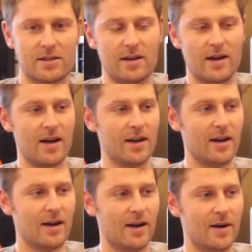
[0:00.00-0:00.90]
and I
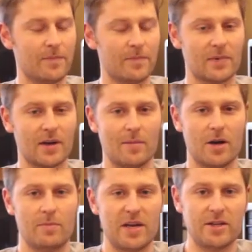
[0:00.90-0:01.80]
am
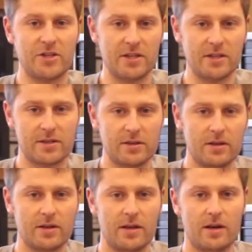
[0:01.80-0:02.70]
a PhD
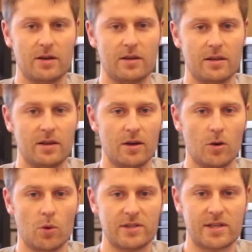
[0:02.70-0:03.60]
student here in the
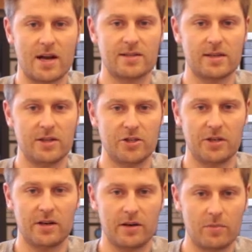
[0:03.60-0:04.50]
Wood Science and
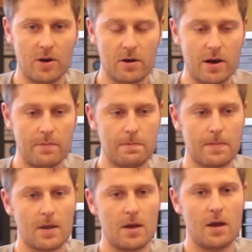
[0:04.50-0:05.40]
Engineering program.
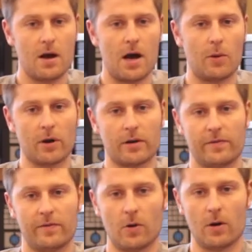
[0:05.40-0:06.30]
I work
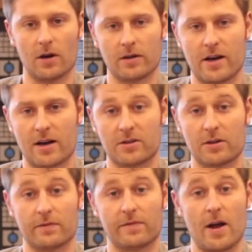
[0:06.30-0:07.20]
for
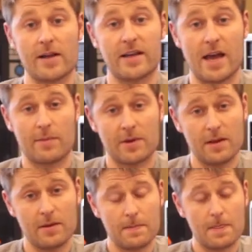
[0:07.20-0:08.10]
Dr. Fred
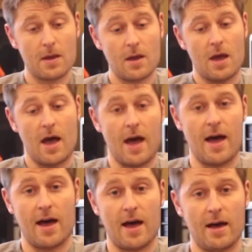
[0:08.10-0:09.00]
Kamke,
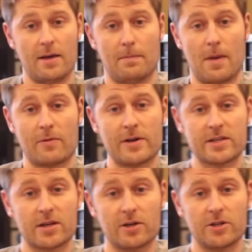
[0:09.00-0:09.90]
and my
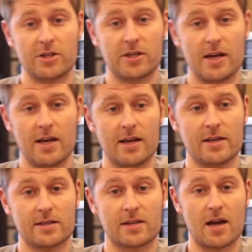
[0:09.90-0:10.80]
research
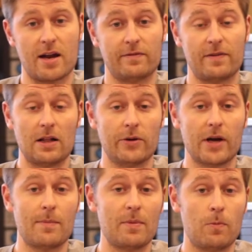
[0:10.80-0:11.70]
is kind of following
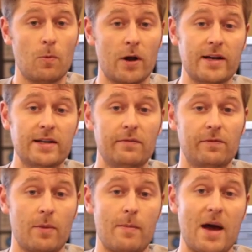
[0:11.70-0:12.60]
up what I did
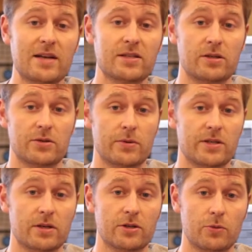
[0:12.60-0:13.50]
for my master's
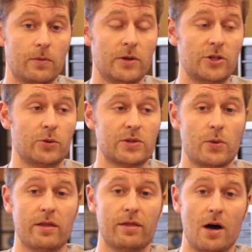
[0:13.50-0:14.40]
research, which was
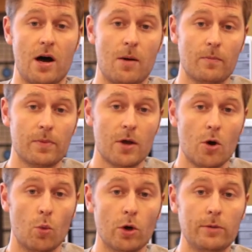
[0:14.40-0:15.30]
with
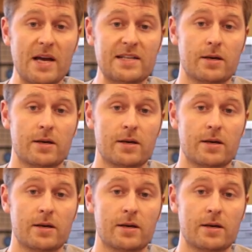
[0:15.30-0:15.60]
wood-based